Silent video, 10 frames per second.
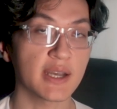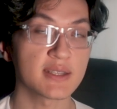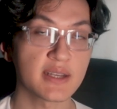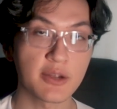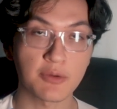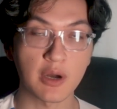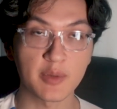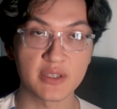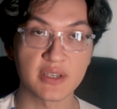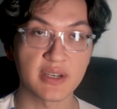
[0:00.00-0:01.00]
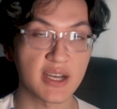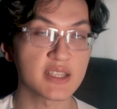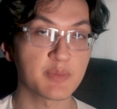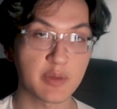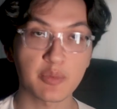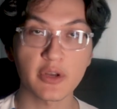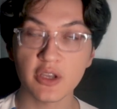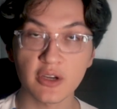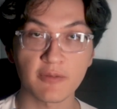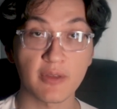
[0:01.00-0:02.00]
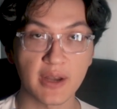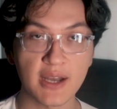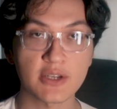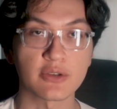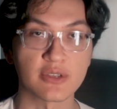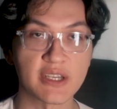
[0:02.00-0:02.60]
Anthony Robinson has been pretty good for the national